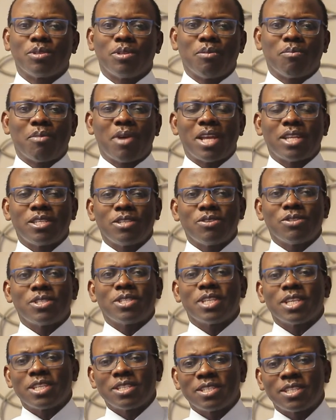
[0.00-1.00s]
In Matthew
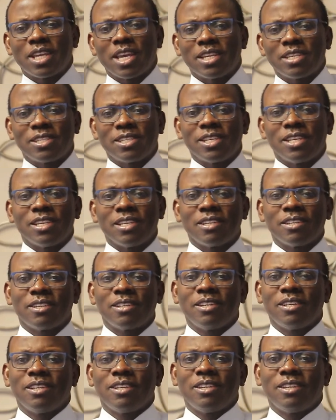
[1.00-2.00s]
6:30,
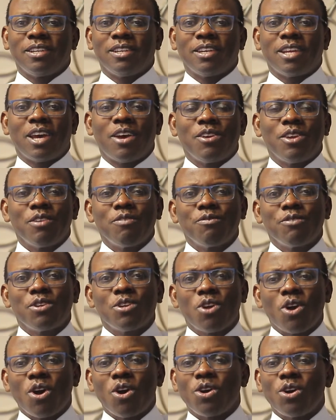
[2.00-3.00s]
"Now if
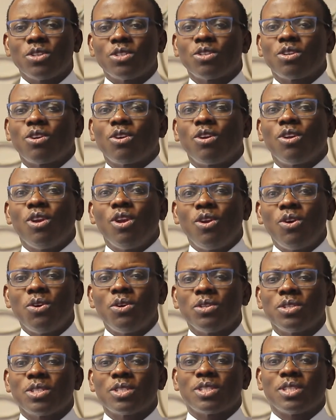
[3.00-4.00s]
God
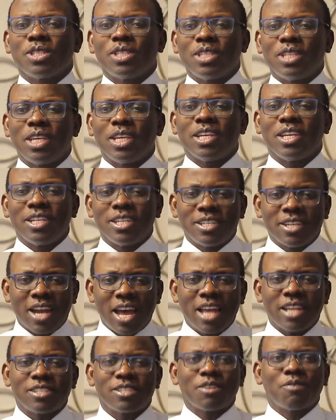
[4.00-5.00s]
clothes the
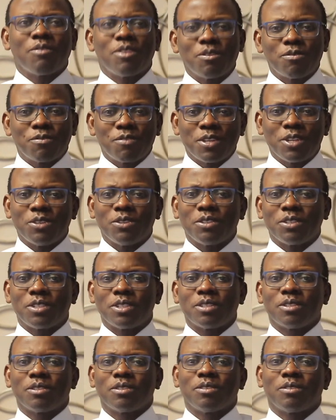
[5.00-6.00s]
grass of the
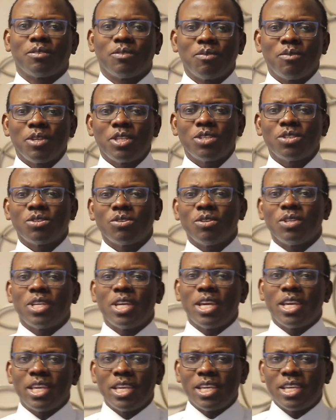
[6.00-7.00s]
field, which
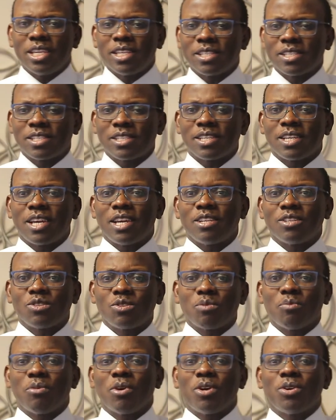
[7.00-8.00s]
today is and
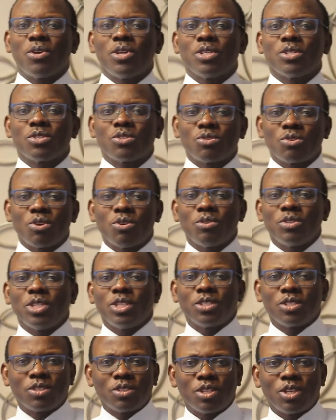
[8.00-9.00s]
tomorrow is thrown
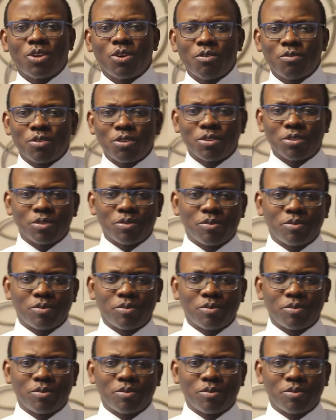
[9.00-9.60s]
into the oven,